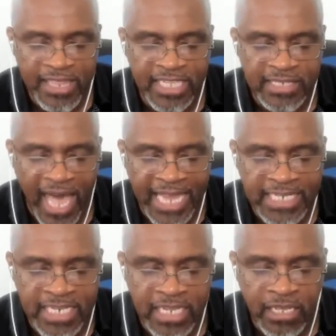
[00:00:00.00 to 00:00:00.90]
This
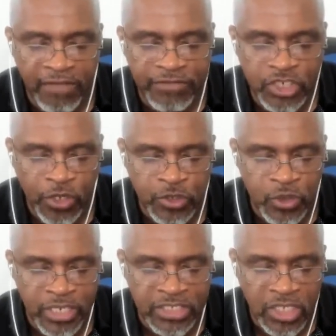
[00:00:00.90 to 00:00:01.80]
idea of
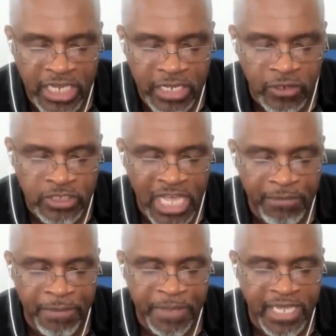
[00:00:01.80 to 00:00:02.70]
children as leaders
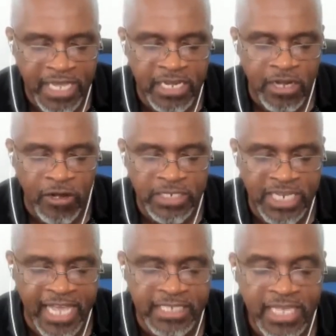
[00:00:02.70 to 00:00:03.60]
come up again in our
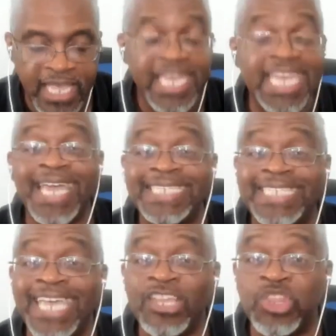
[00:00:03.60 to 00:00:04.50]
text in
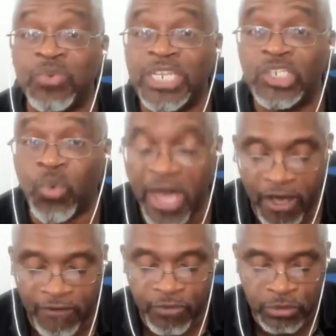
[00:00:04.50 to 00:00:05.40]
Isaiah
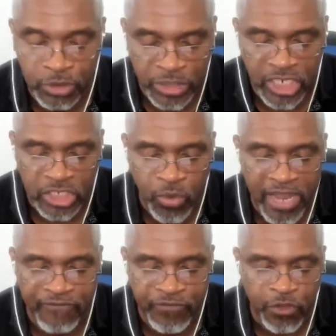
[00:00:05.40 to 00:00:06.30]
3:12, which we just
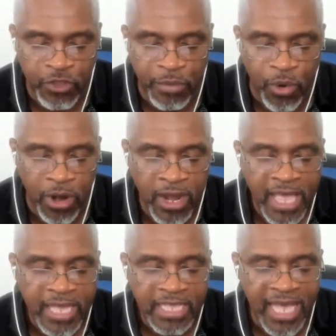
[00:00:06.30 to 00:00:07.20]
read. Furthermore,
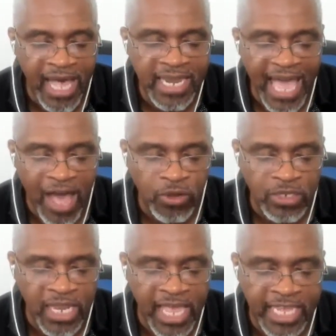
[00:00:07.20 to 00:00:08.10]
God
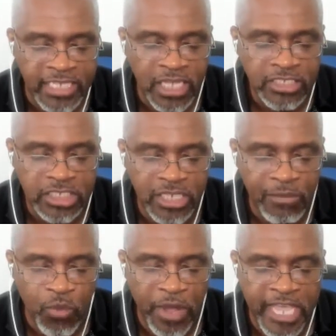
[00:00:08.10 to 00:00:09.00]
outlines
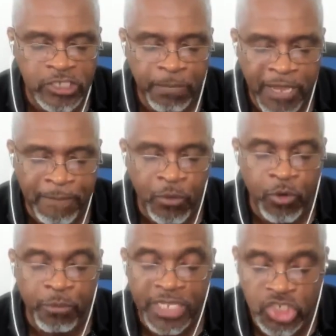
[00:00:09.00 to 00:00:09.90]
some ways people
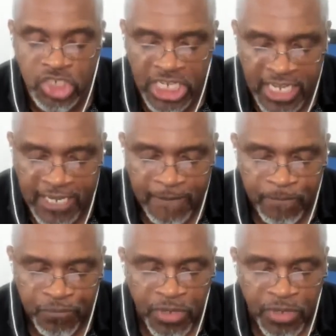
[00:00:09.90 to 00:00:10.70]
will be cheated